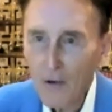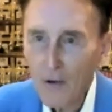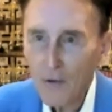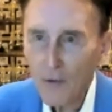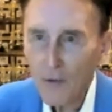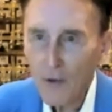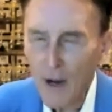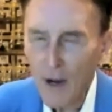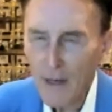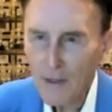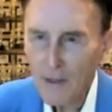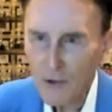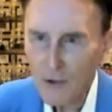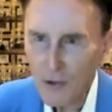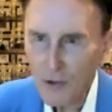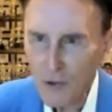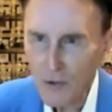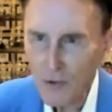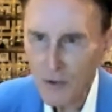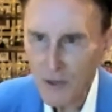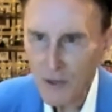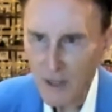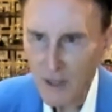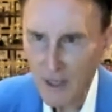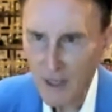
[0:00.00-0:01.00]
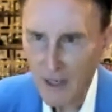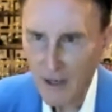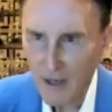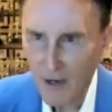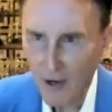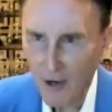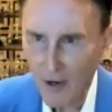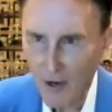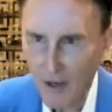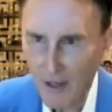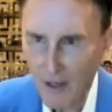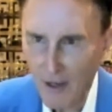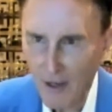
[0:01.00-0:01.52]
try juicing
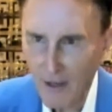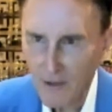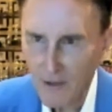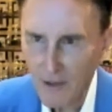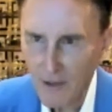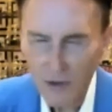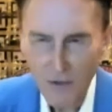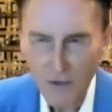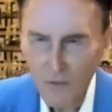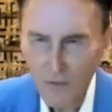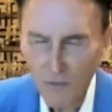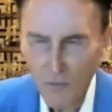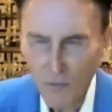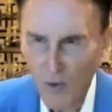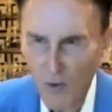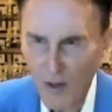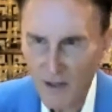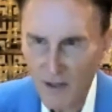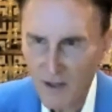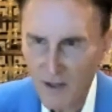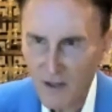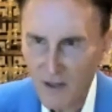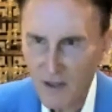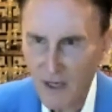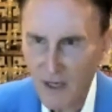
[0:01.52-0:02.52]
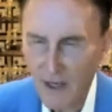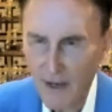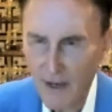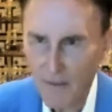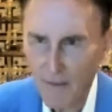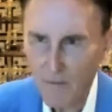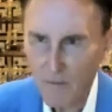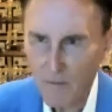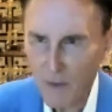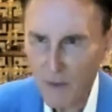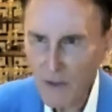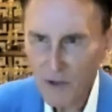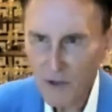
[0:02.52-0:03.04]
garlic. Just once, take a
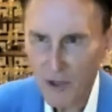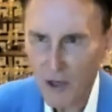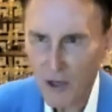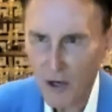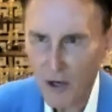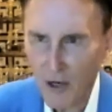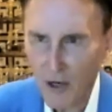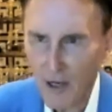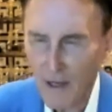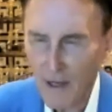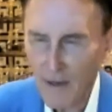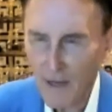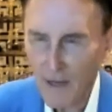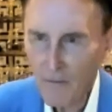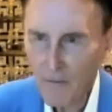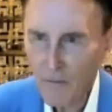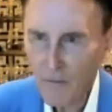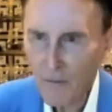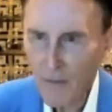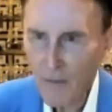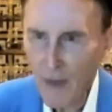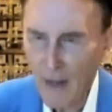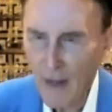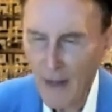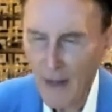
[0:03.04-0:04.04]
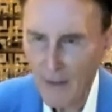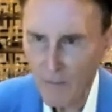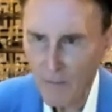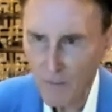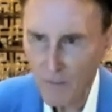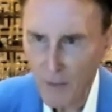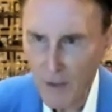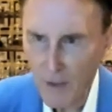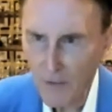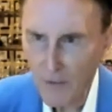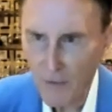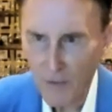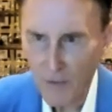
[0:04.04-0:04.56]
bunch of garlic and
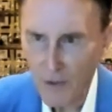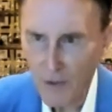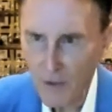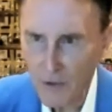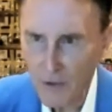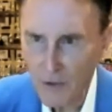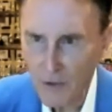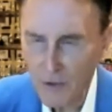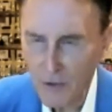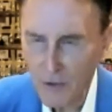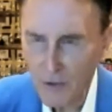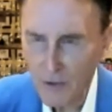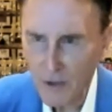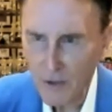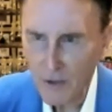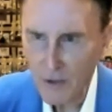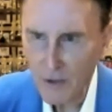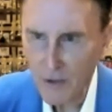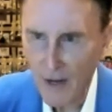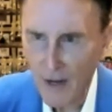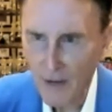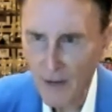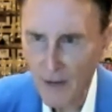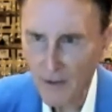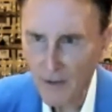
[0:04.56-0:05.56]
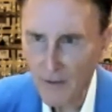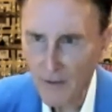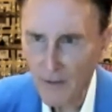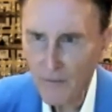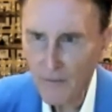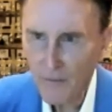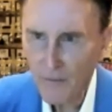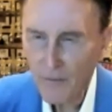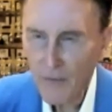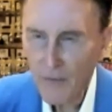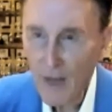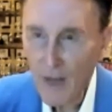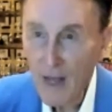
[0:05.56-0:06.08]
put it through your juice extractor.
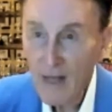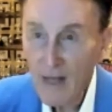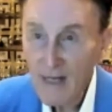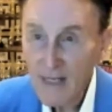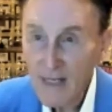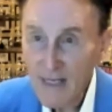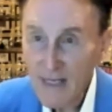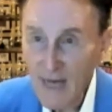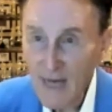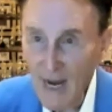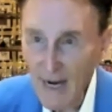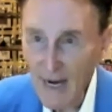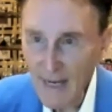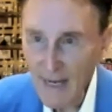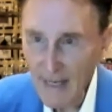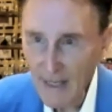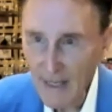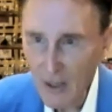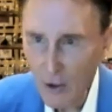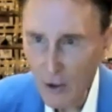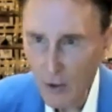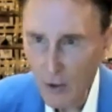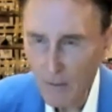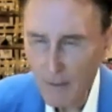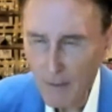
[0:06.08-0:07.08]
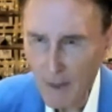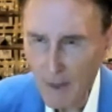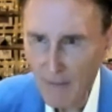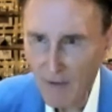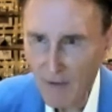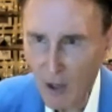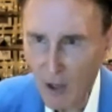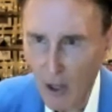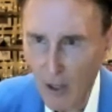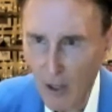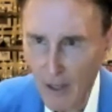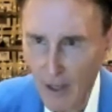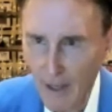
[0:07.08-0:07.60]
Tiny little bit of
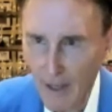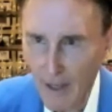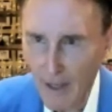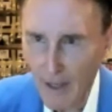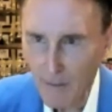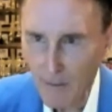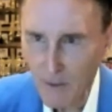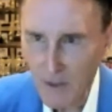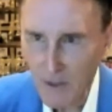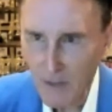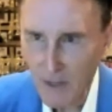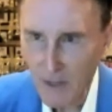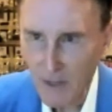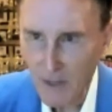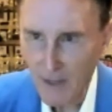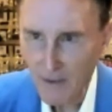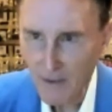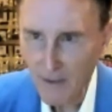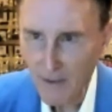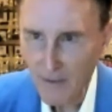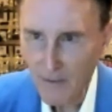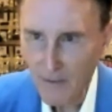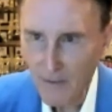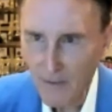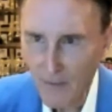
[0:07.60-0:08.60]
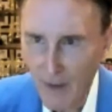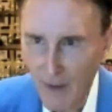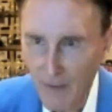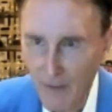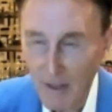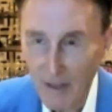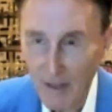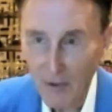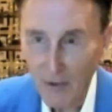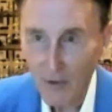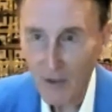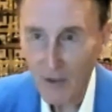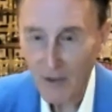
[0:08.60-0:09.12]
garlic comes out. I
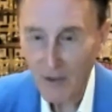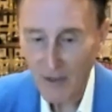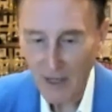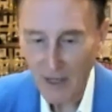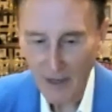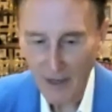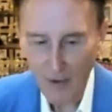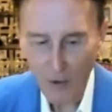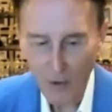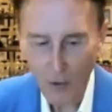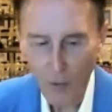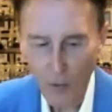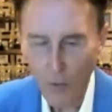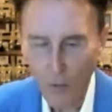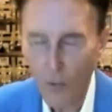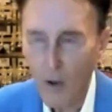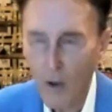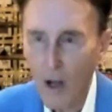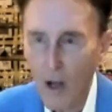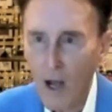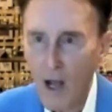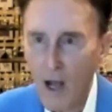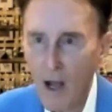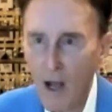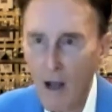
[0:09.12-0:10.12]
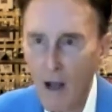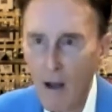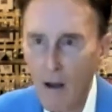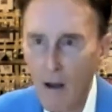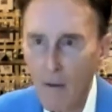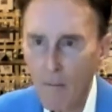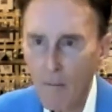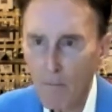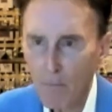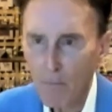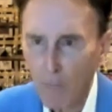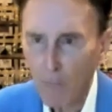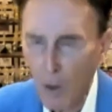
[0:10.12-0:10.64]
mean, you could take a whole
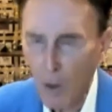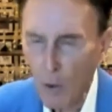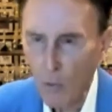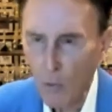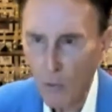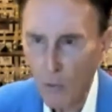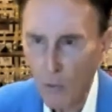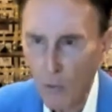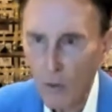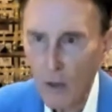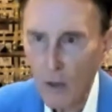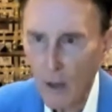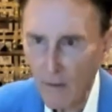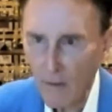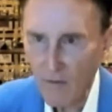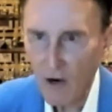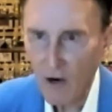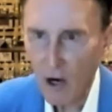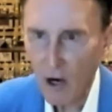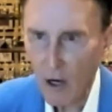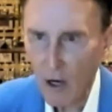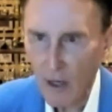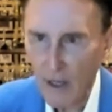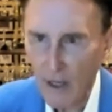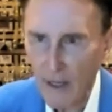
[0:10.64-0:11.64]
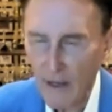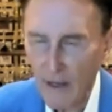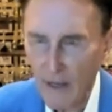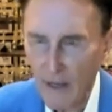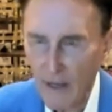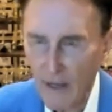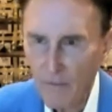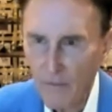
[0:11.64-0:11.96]
bowl of garlic